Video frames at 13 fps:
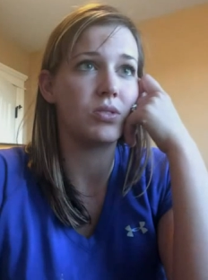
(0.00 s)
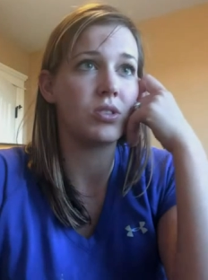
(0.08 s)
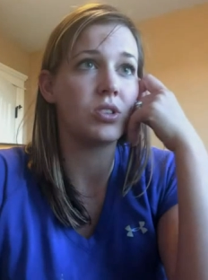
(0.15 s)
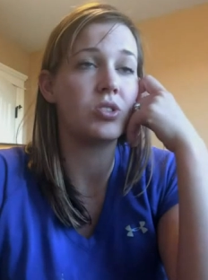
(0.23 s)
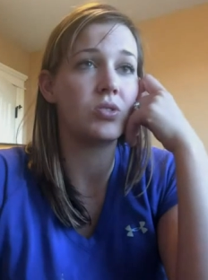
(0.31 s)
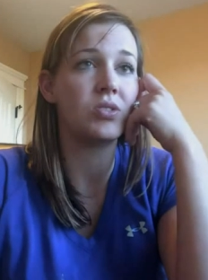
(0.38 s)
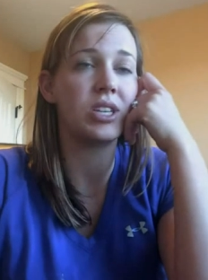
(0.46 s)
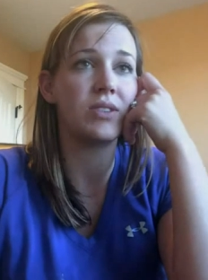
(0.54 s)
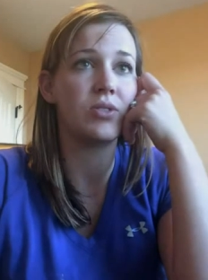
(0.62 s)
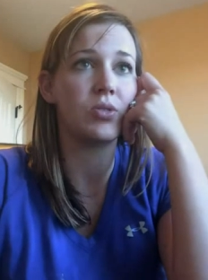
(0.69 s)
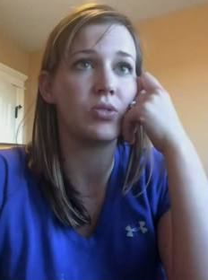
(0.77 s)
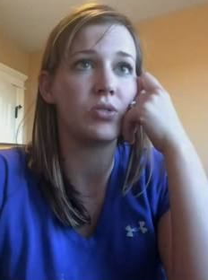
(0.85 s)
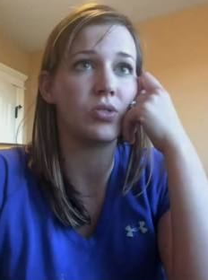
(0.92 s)
students have
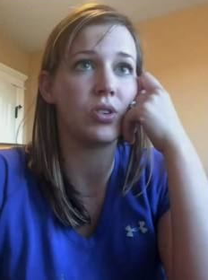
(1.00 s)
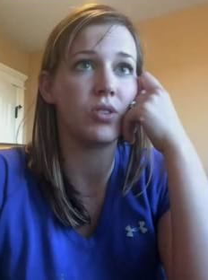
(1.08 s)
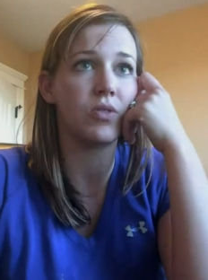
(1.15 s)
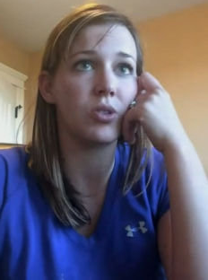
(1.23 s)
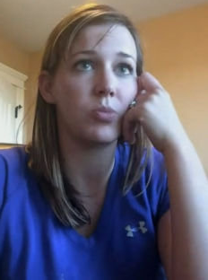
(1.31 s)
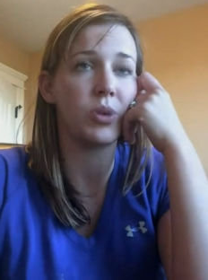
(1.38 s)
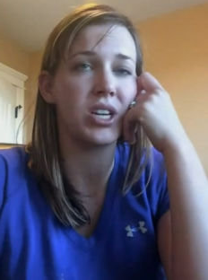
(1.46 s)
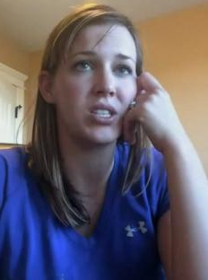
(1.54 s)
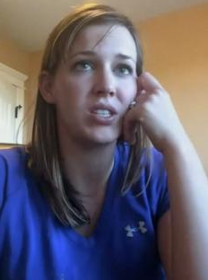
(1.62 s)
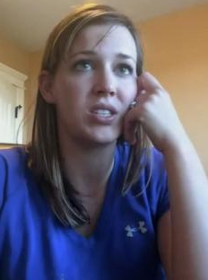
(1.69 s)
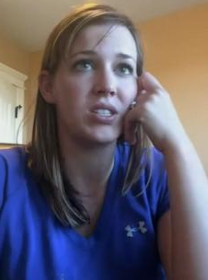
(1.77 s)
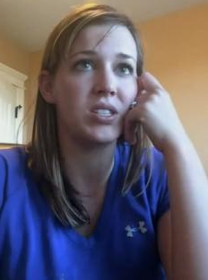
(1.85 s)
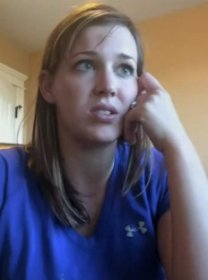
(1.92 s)
no control over the price
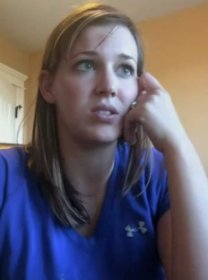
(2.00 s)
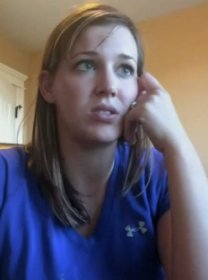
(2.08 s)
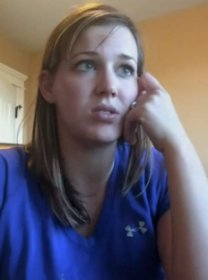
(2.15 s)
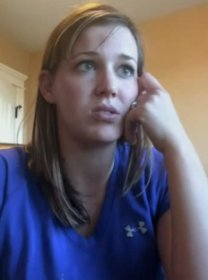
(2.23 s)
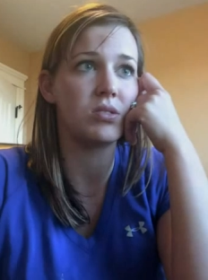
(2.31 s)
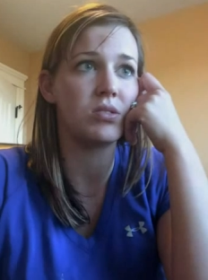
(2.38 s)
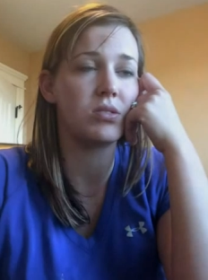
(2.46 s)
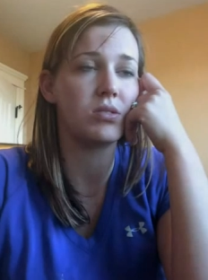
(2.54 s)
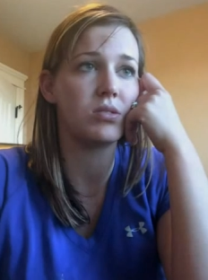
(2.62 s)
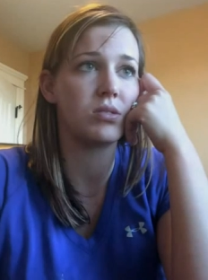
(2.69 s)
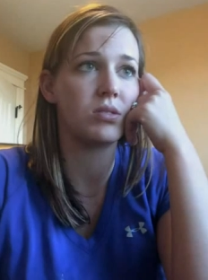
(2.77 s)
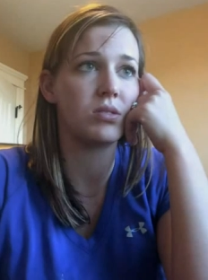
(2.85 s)
of the cereals.